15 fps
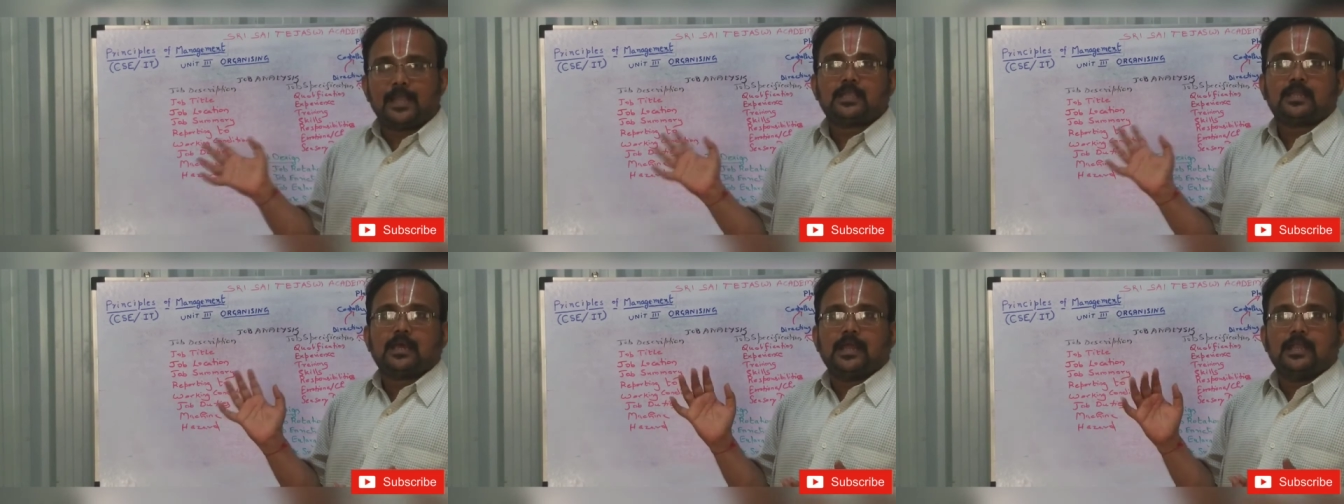
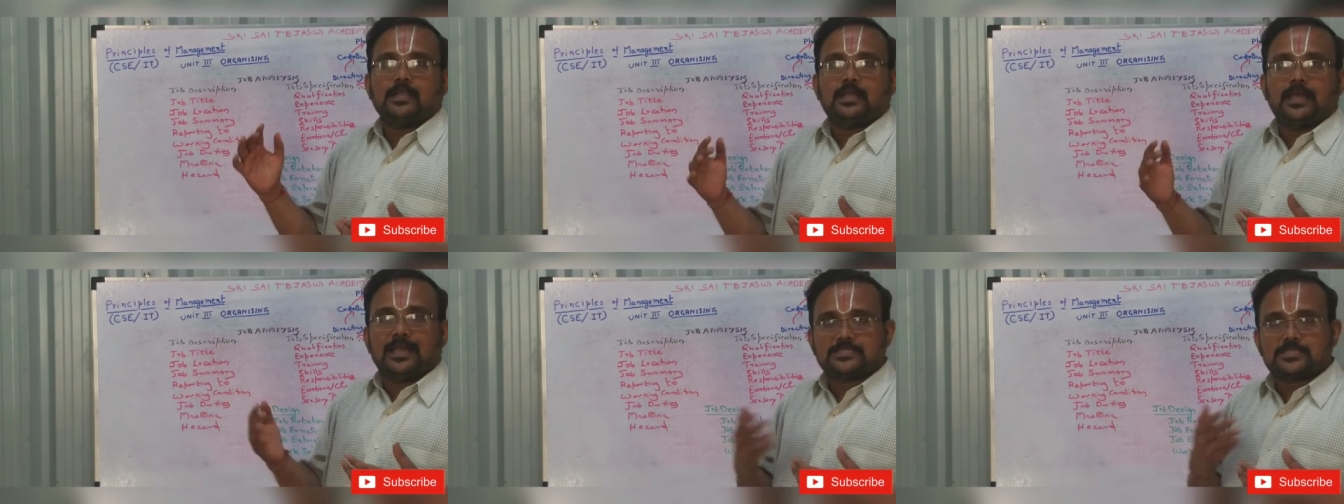part
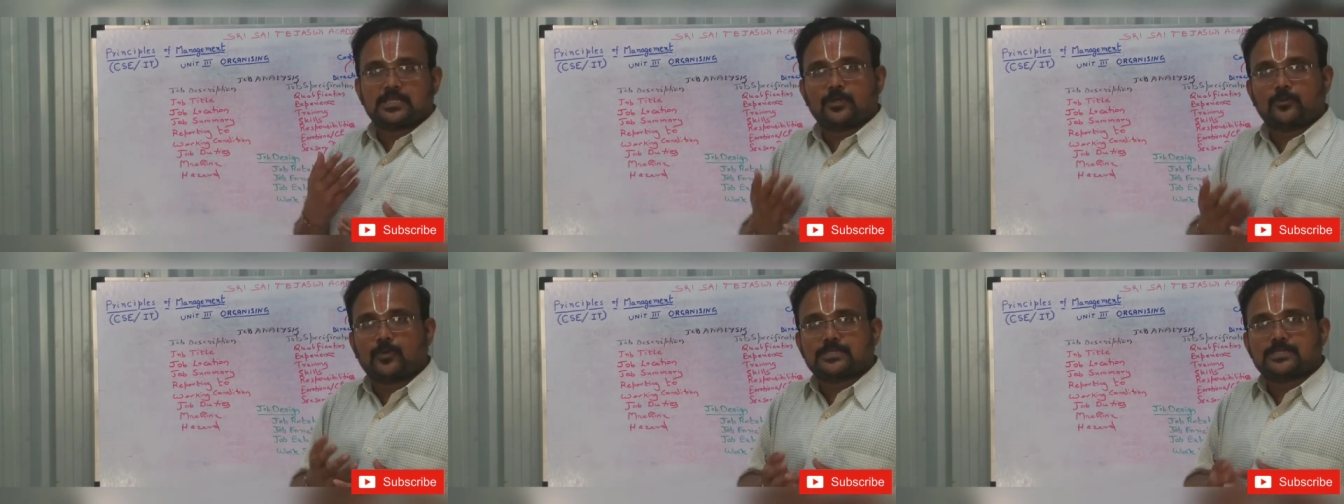and
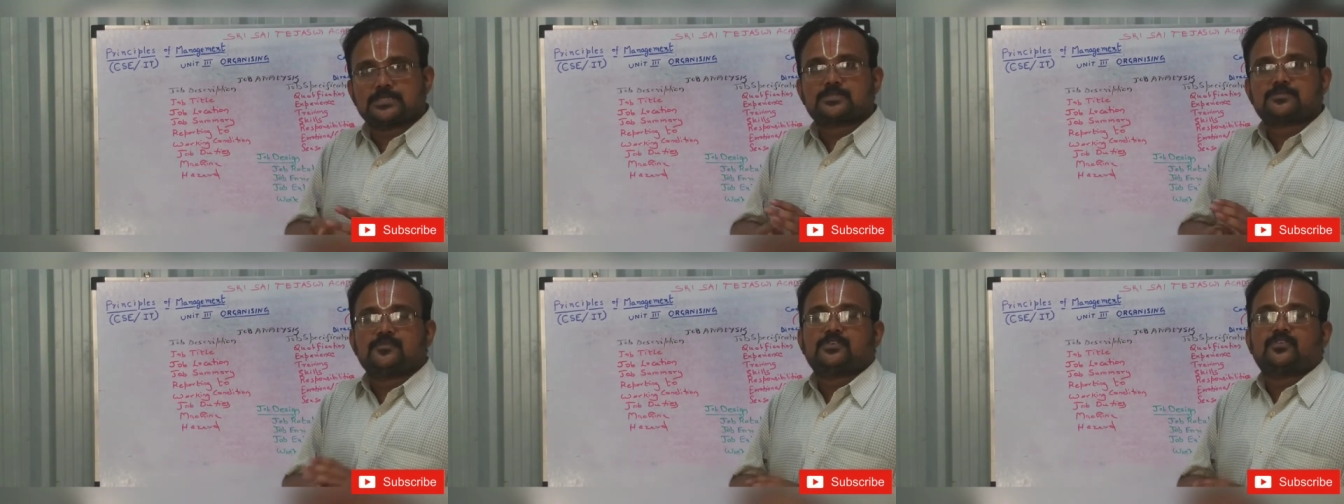answer the
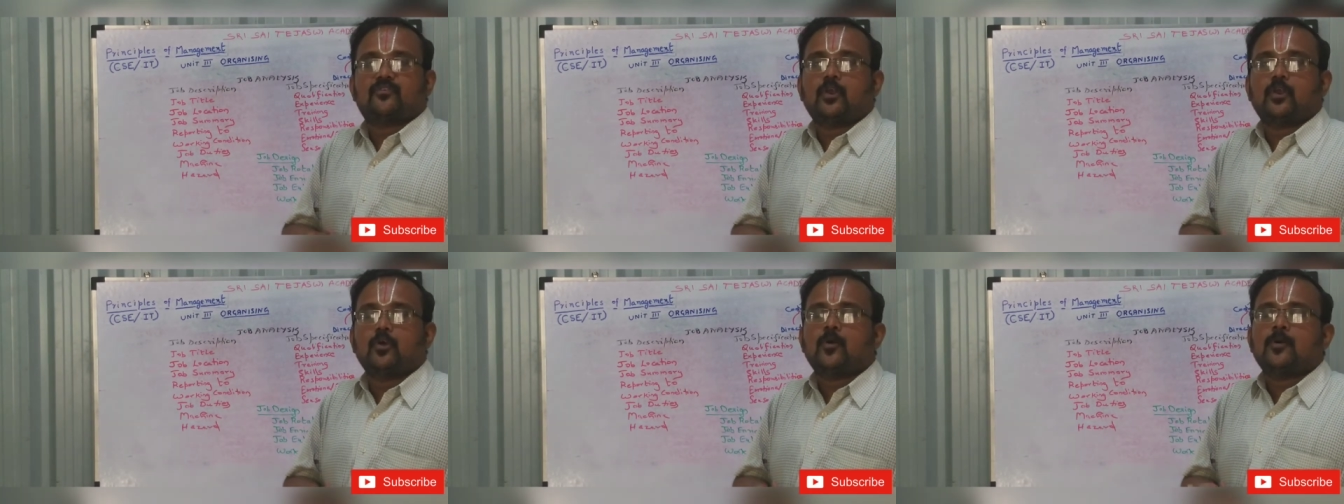questions
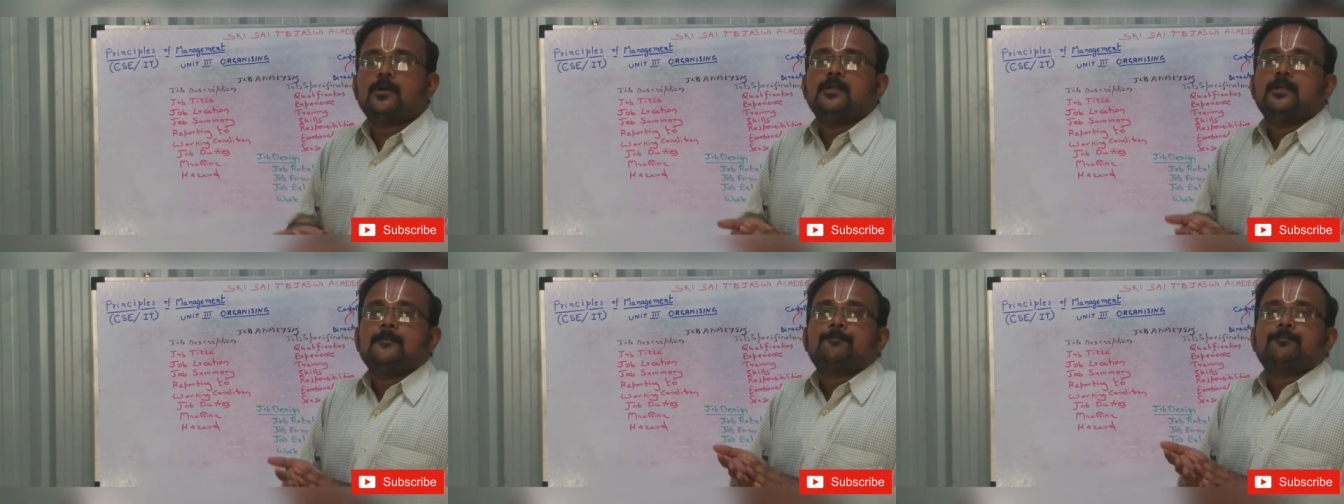which
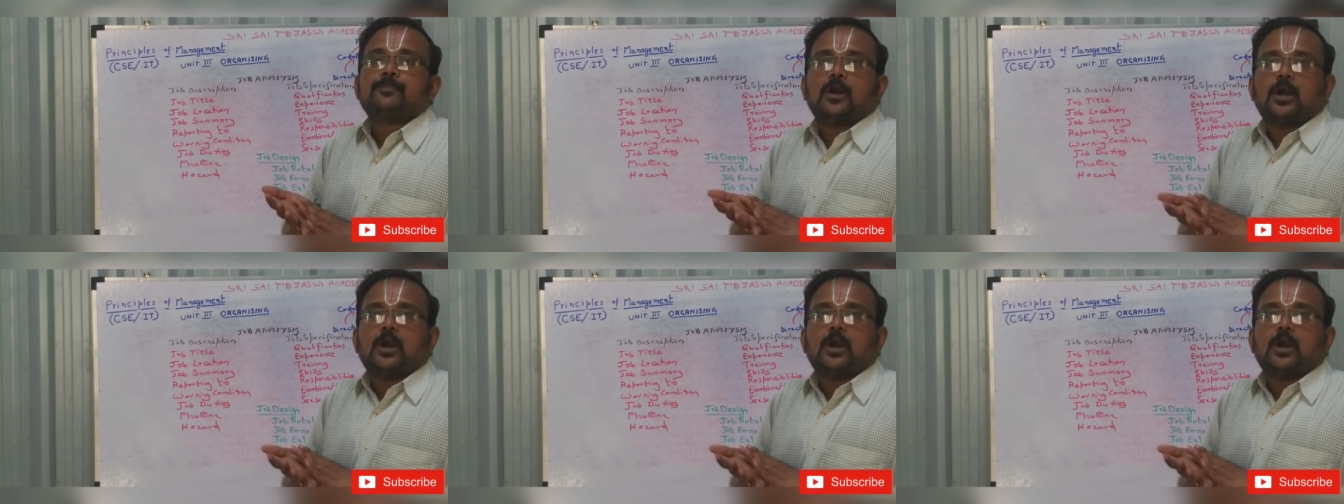follow.